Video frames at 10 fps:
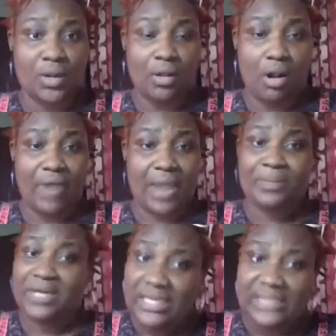All right,
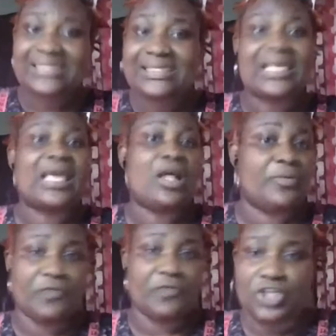please seek help
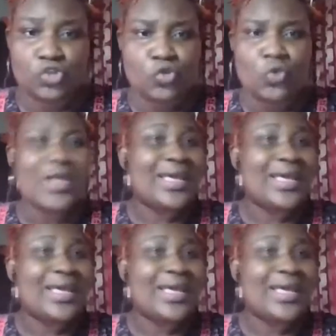if you need to.